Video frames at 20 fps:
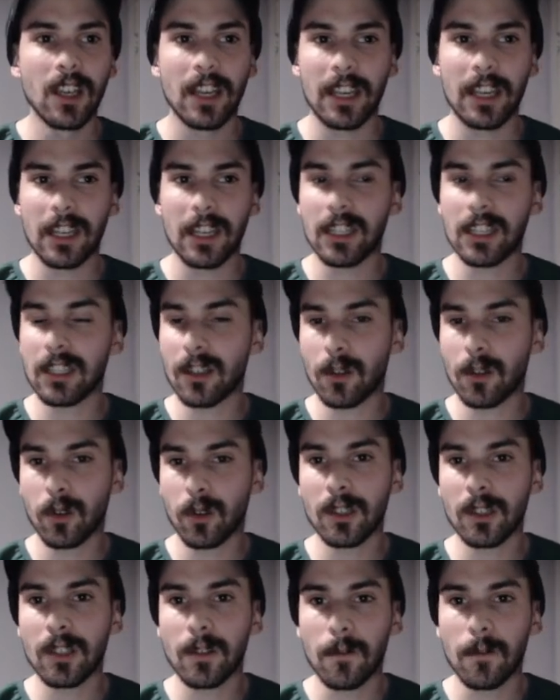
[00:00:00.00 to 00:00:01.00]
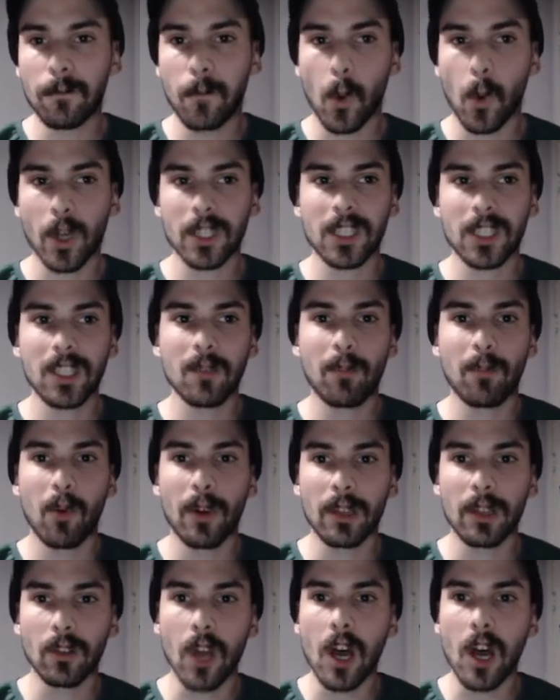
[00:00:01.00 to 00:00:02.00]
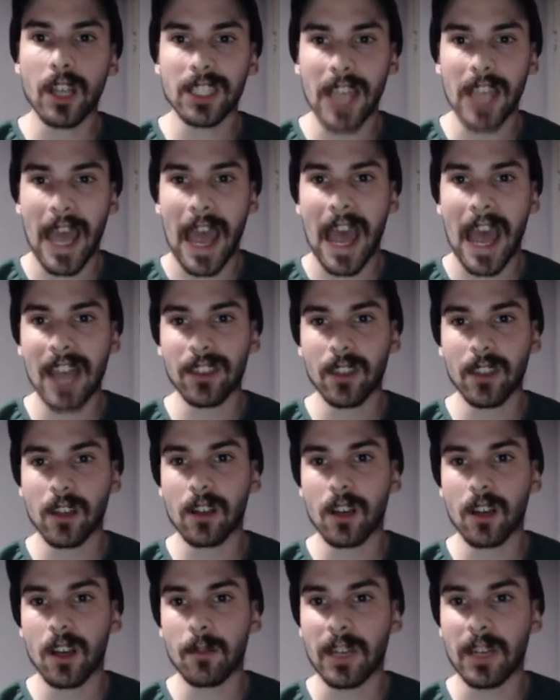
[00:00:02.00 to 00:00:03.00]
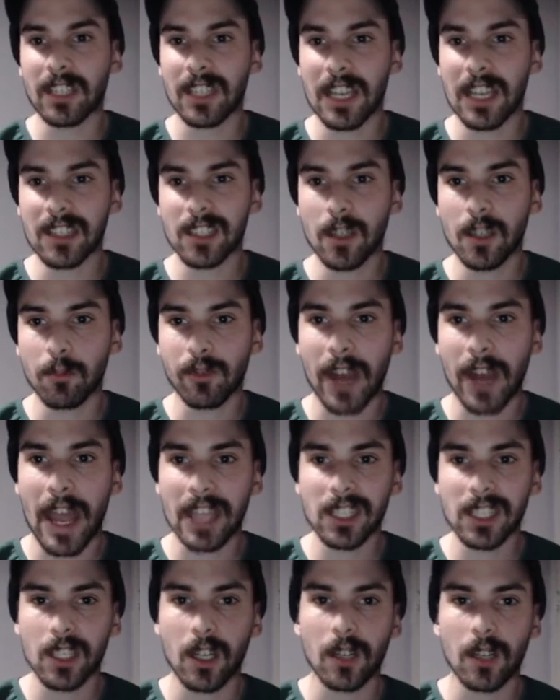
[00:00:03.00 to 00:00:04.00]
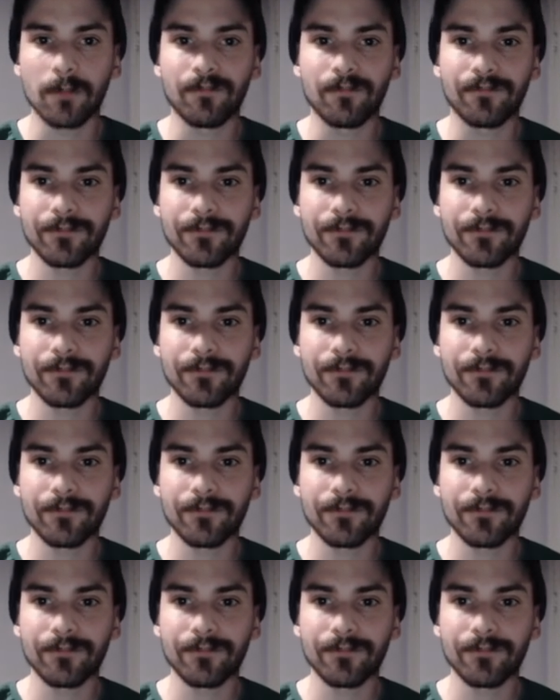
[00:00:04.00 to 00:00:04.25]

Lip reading: It included a 14-point loss against Nebraska.